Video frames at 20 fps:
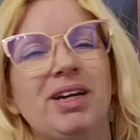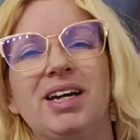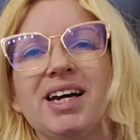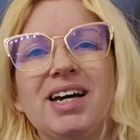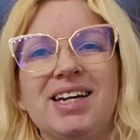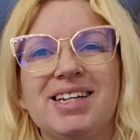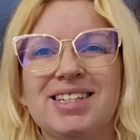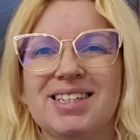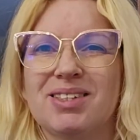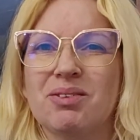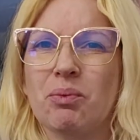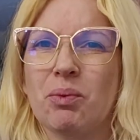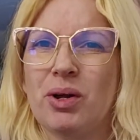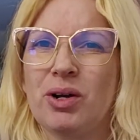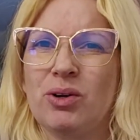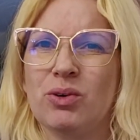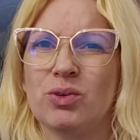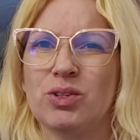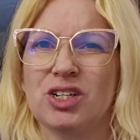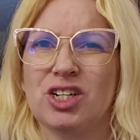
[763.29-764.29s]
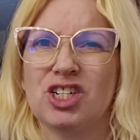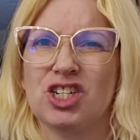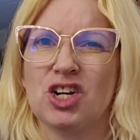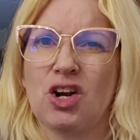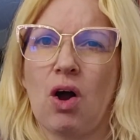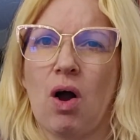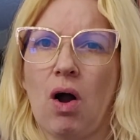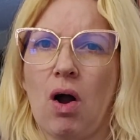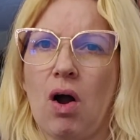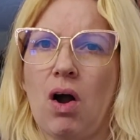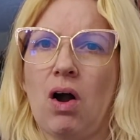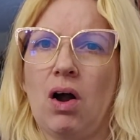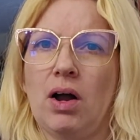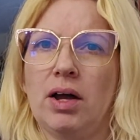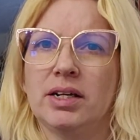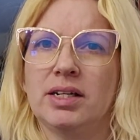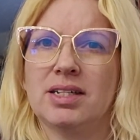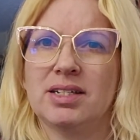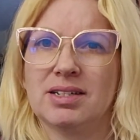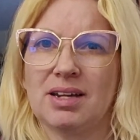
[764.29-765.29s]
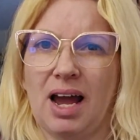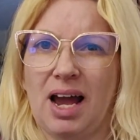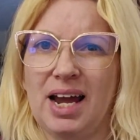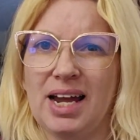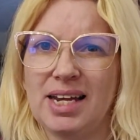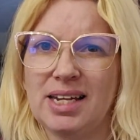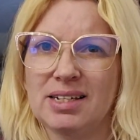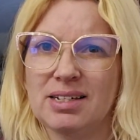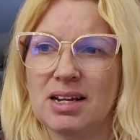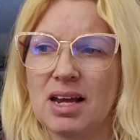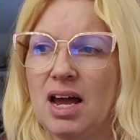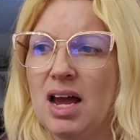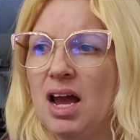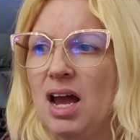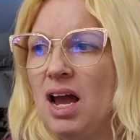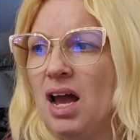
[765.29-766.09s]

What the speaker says: because the window is such an odd size